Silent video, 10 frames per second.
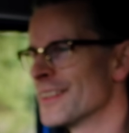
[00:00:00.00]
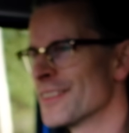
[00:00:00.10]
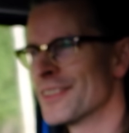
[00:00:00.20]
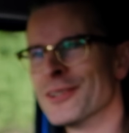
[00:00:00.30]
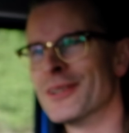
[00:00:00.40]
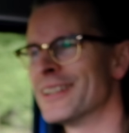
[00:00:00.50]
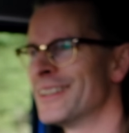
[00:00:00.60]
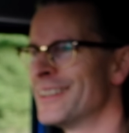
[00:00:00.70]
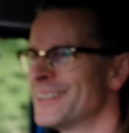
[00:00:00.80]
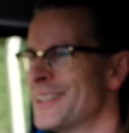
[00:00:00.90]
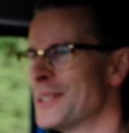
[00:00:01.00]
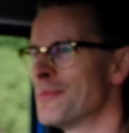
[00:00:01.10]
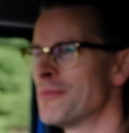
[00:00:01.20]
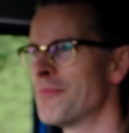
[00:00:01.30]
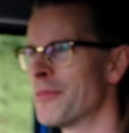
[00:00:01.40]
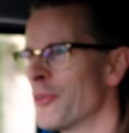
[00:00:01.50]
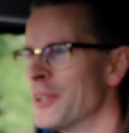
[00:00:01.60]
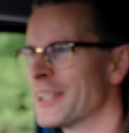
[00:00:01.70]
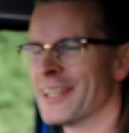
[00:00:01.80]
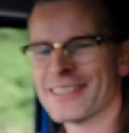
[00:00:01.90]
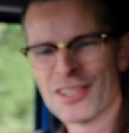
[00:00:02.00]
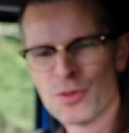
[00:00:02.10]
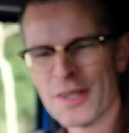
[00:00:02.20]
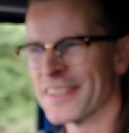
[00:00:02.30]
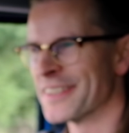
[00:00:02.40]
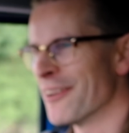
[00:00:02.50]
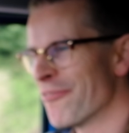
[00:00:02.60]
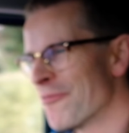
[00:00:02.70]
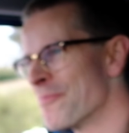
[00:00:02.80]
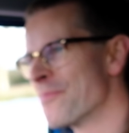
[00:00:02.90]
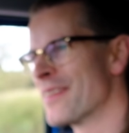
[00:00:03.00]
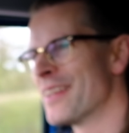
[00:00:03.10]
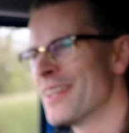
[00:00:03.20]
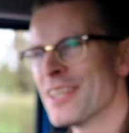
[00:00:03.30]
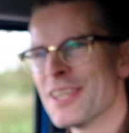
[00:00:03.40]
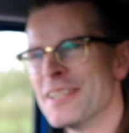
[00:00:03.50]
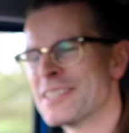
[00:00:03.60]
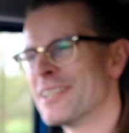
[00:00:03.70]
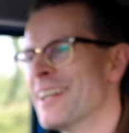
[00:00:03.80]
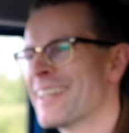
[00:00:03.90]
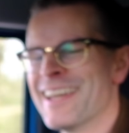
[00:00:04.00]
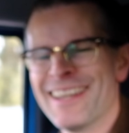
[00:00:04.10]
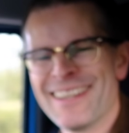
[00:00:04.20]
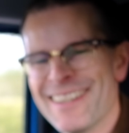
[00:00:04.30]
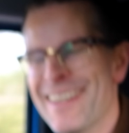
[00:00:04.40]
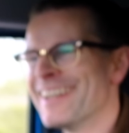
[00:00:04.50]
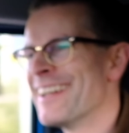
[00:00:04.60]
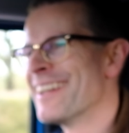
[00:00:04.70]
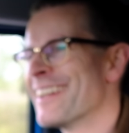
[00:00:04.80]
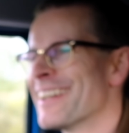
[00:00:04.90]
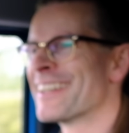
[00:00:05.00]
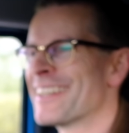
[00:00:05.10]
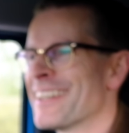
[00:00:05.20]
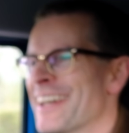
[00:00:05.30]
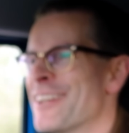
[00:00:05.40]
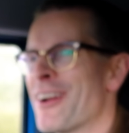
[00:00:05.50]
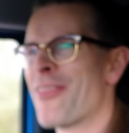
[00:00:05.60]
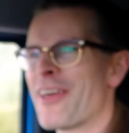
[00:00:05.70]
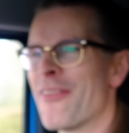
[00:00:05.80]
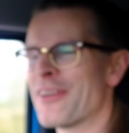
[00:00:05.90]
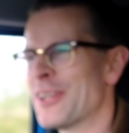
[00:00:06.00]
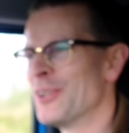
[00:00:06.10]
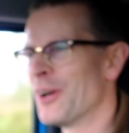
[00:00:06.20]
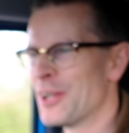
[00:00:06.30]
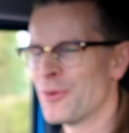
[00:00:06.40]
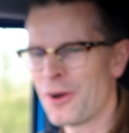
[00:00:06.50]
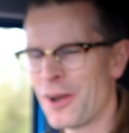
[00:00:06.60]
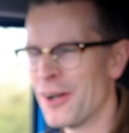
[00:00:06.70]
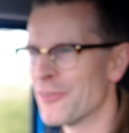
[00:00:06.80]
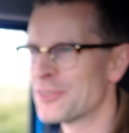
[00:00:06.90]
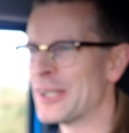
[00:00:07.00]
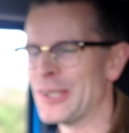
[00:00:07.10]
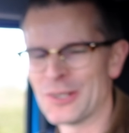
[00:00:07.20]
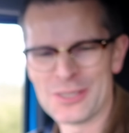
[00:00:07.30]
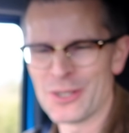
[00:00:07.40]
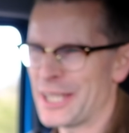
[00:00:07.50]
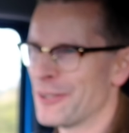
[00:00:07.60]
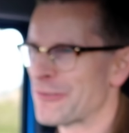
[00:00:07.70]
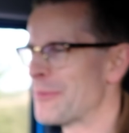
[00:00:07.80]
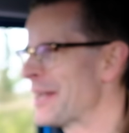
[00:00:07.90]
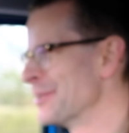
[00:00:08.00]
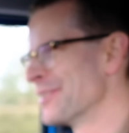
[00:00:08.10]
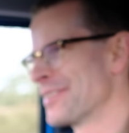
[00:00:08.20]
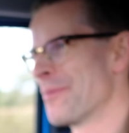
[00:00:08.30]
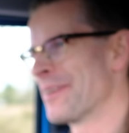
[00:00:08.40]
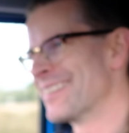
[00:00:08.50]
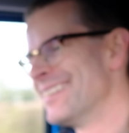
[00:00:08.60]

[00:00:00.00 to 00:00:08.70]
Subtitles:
So before you get into the twisty stuff, you need to get your head around that you're not in a 1.5 turn lock to lock Alfa Romeo or something.